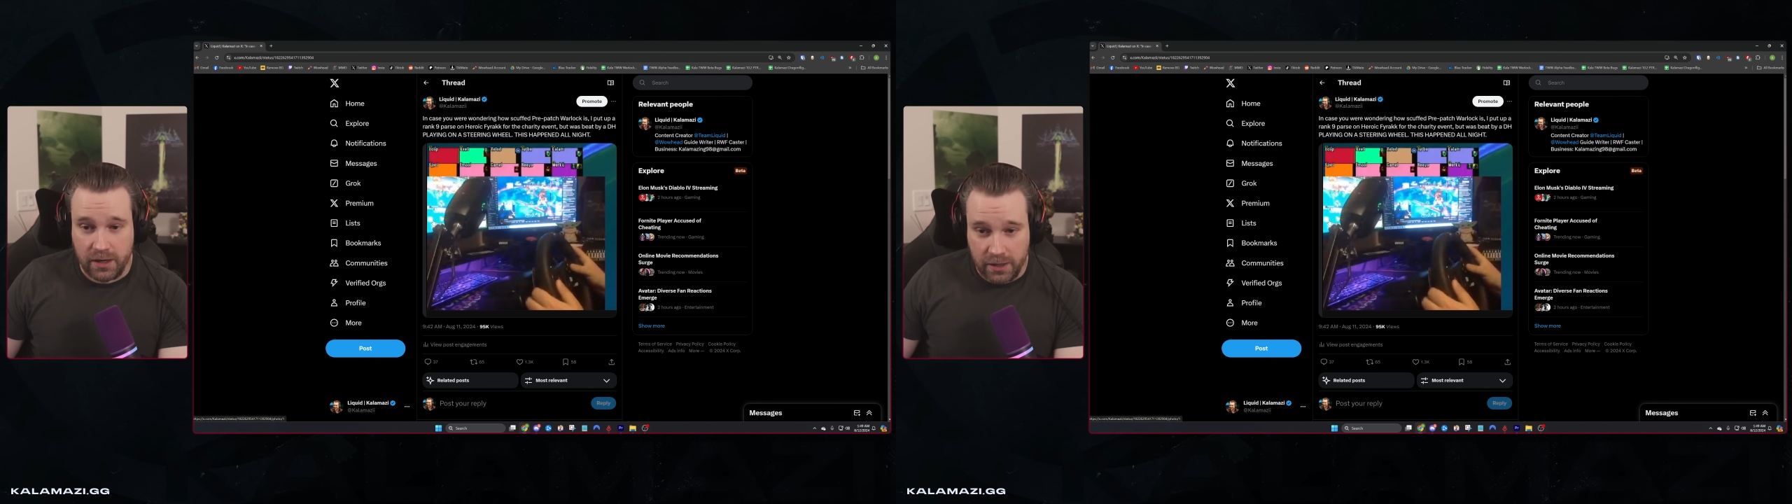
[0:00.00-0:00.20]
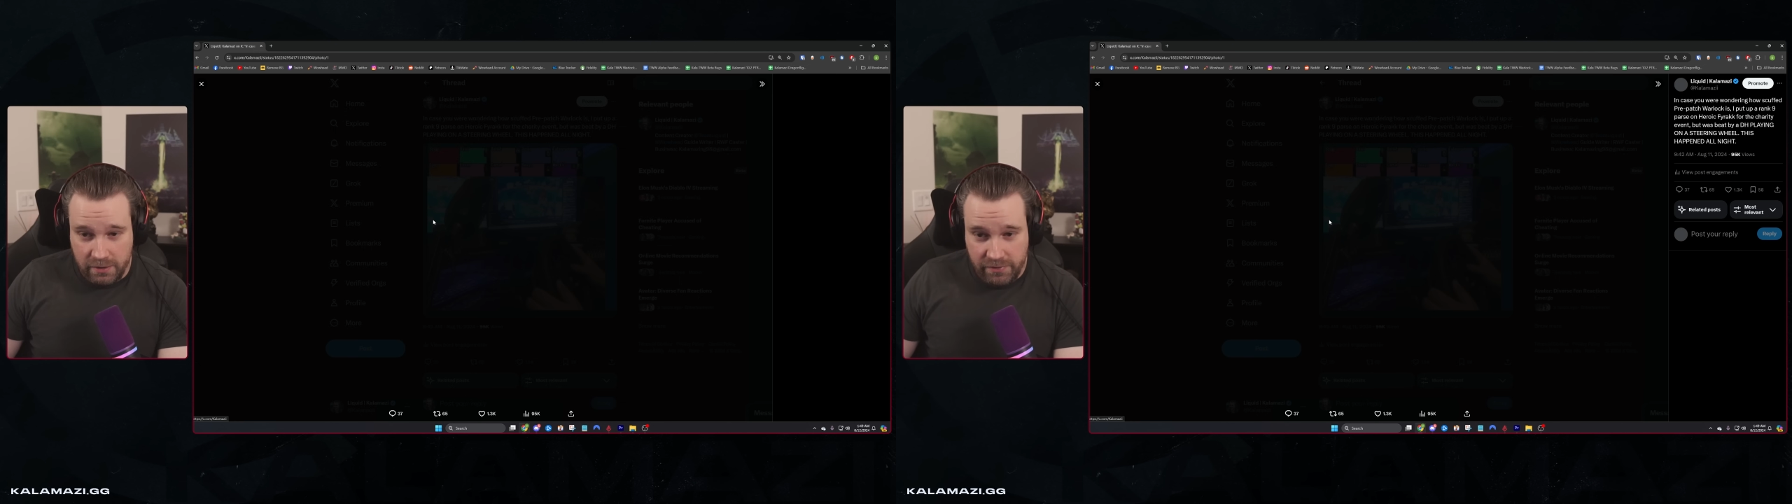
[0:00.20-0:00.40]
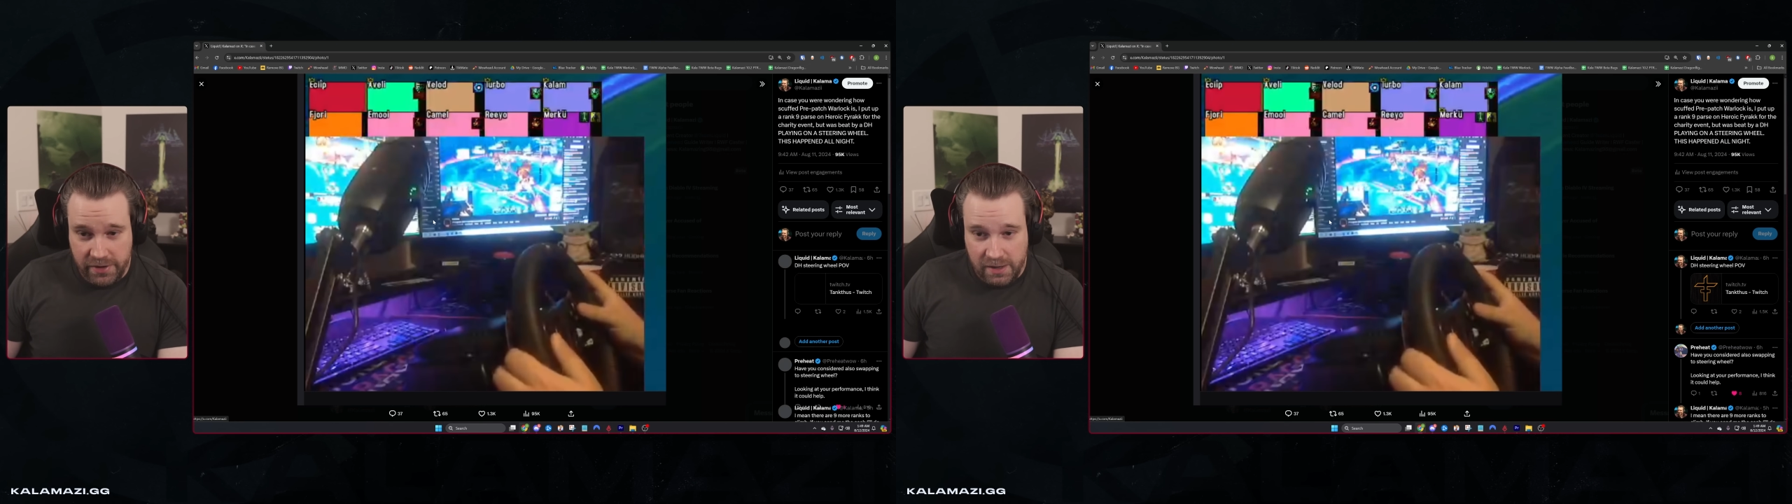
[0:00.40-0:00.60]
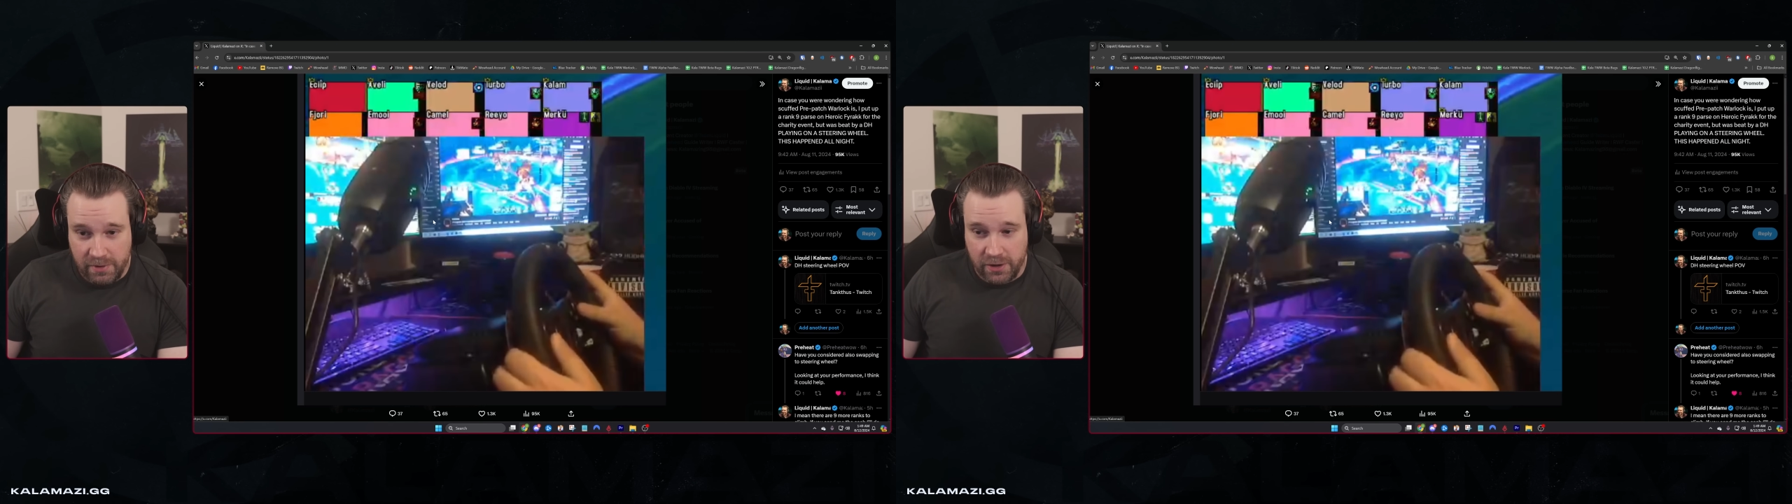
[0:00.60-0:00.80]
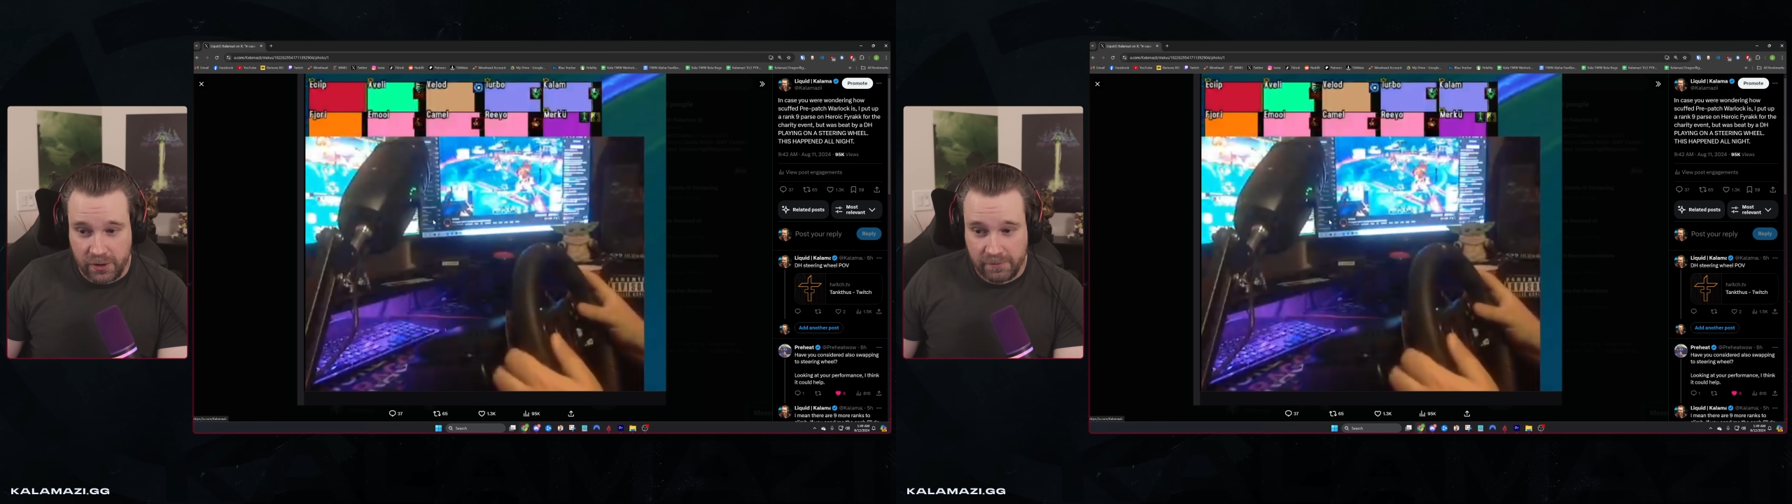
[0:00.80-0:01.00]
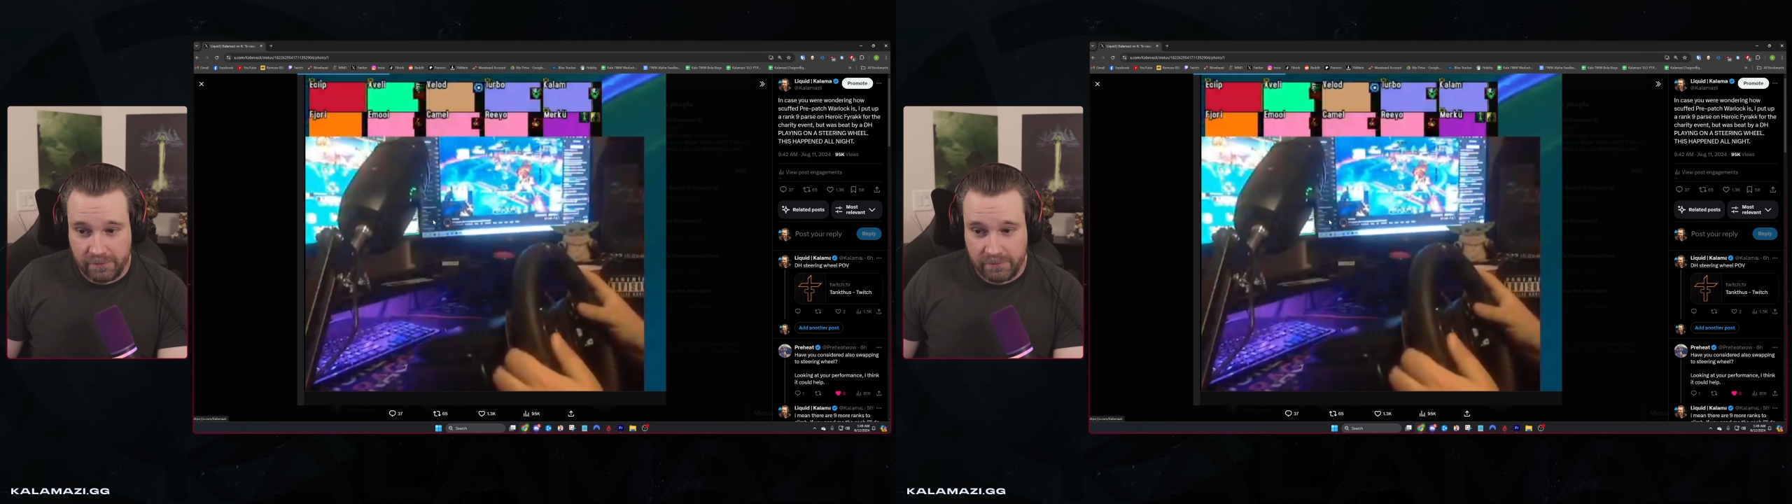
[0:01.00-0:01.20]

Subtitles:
of the Demon Hunter